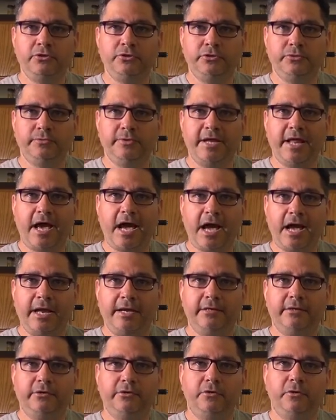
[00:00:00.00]
do
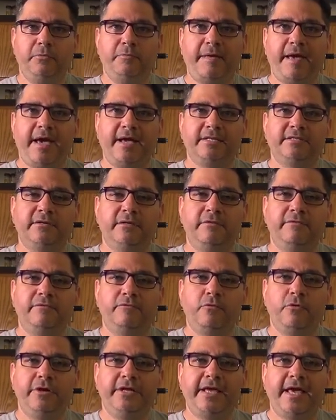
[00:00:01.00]
not go back to the
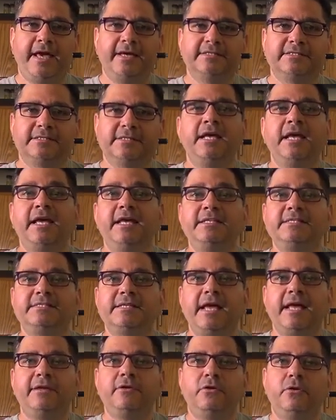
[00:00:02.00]
40x.
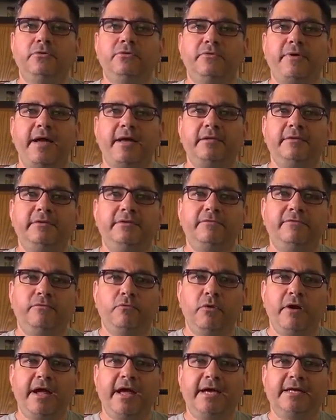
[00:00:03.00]
Instead, go directly to
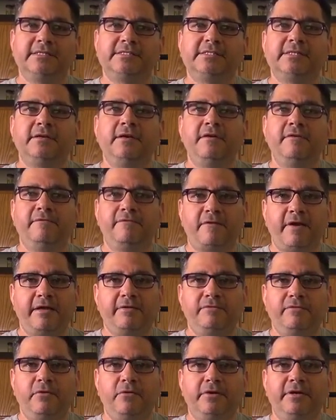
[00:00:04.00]
4x,
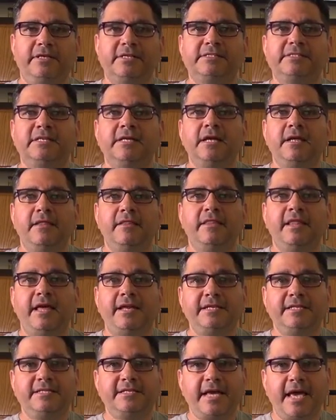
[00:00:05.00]
fine focus,
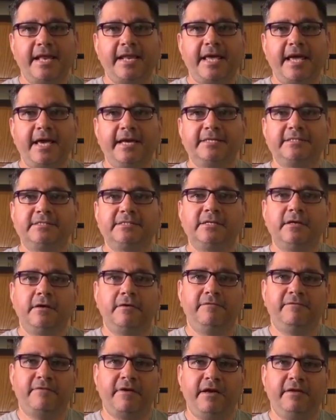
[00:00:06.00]
then to 10x,
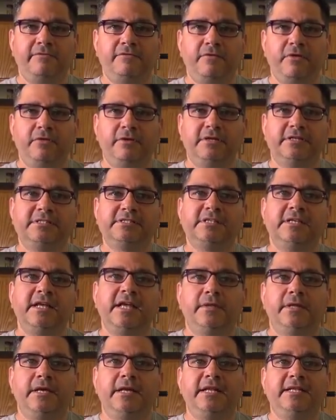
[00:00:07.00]
fine focus,
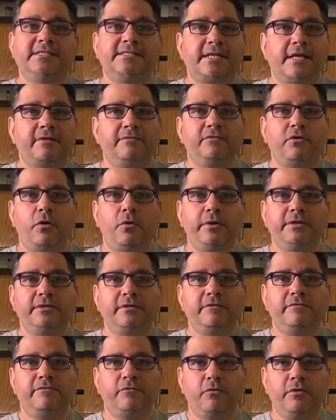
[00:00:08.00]
and instead of going
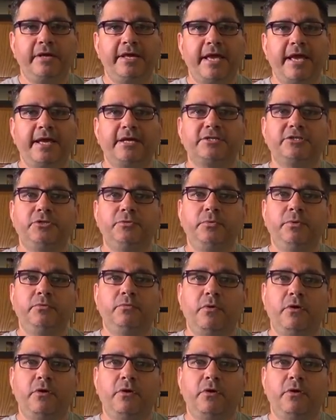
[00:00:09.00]
to the 40x, you would